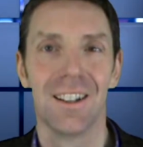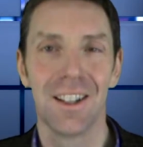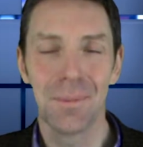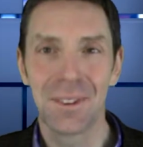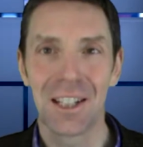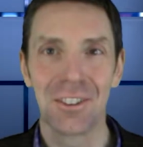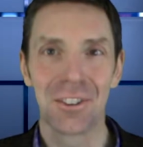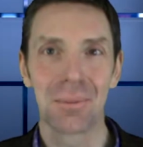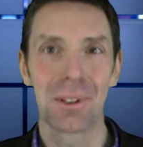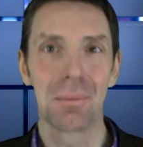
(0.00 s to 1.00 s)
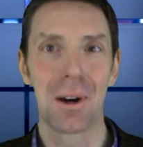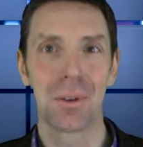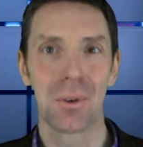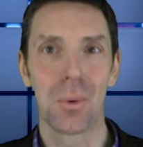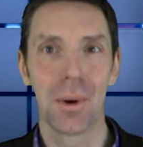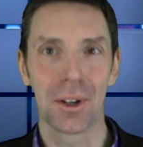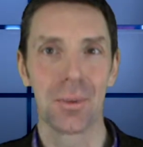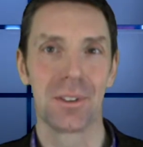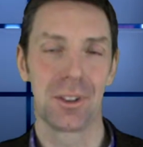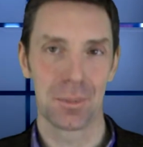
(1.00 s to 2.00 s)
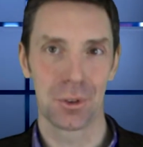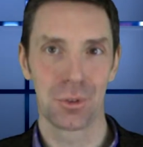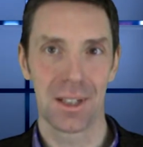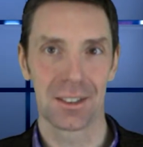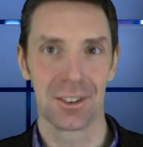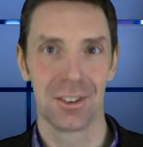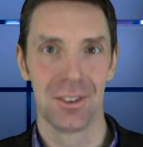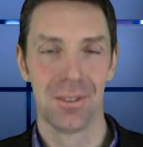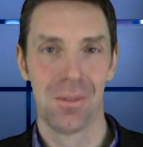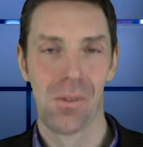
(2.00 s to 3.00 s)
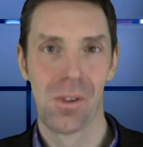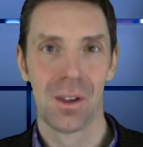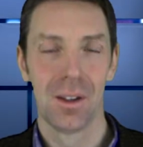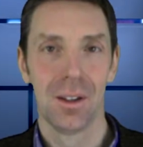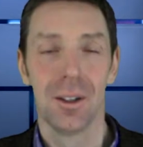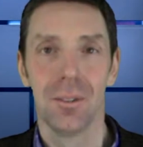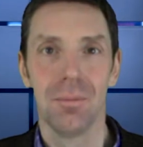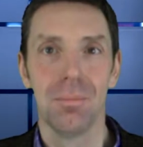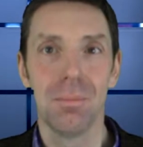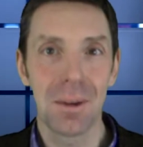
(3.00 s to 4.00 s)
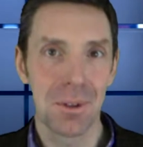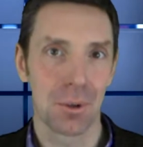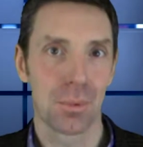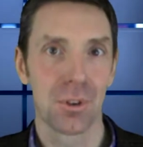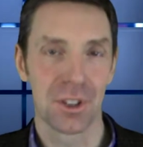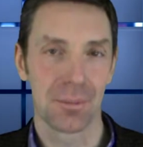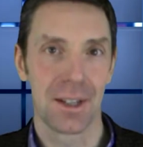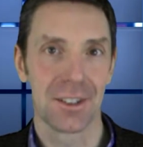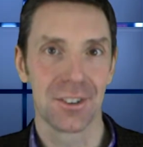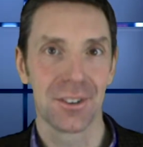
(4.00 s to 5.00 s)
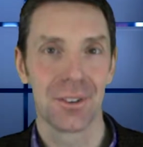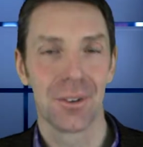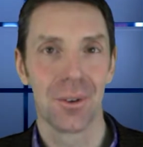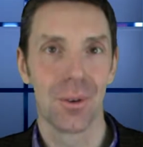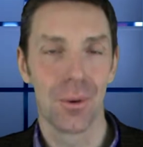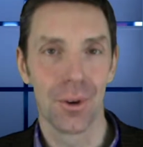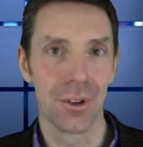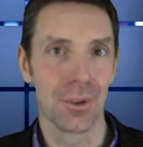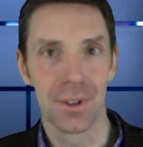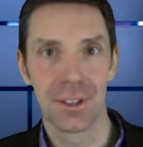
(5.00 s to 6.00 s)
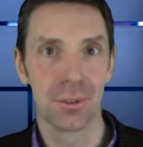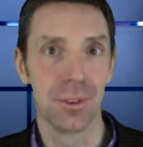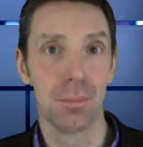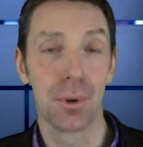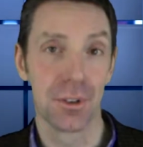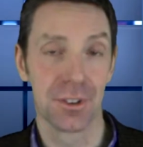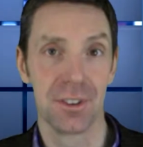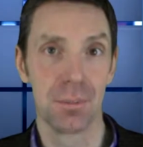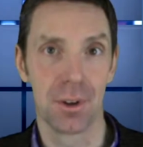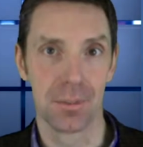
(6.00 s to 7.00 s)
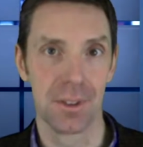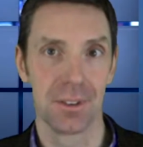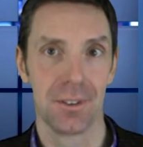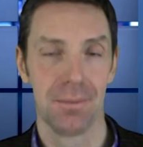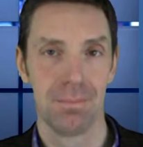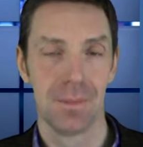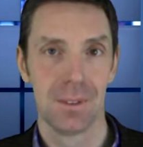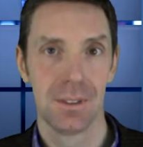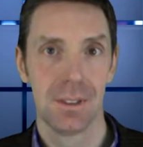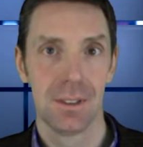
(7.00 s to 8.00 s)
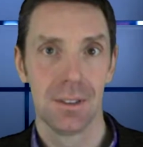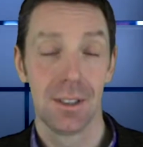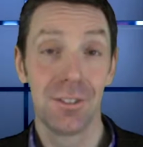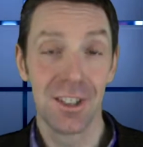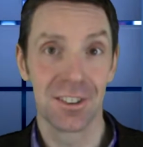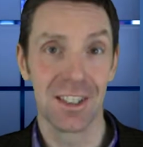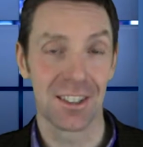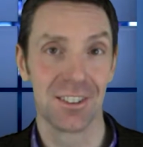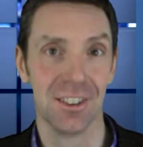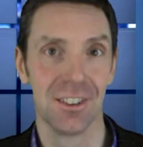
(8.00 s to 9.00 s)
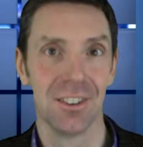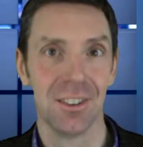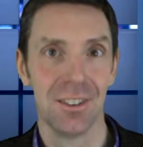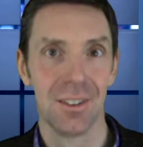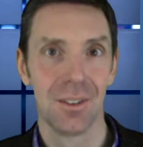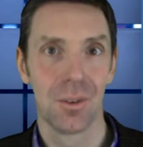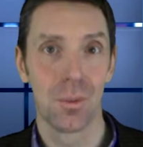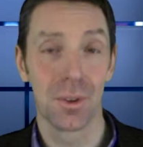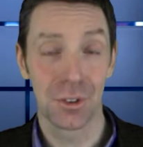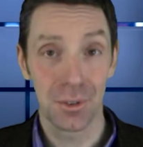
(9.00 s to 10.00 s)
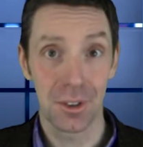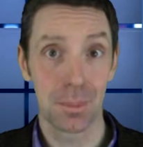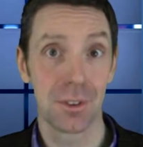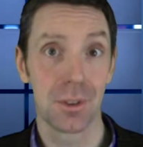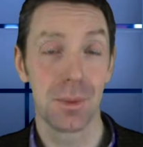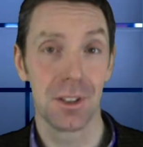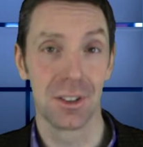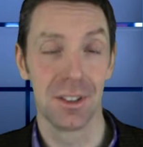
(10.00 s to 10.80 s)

Let me tell you something about working with subcontractors. Maybe you're a project manager or you are into the purchase department. If there's an accident, what's your responsibility?